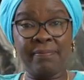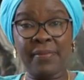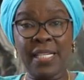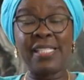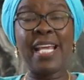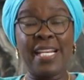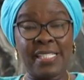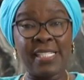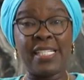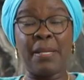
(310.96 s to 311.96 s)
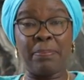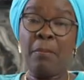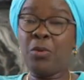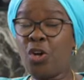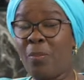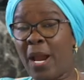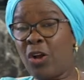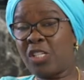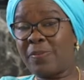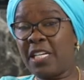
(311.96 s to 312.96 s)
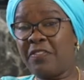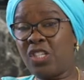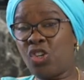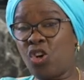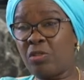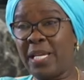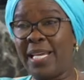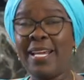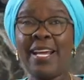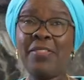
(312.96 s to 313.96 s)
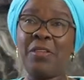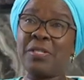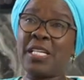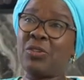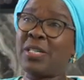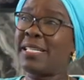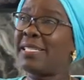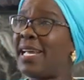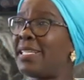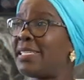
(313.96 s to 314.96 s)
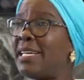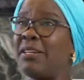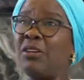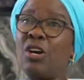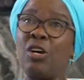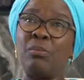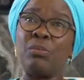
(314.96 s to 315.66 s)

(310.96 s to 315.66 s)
Dentzz is the place for it. You know, my husband even told me there is another Dentzz in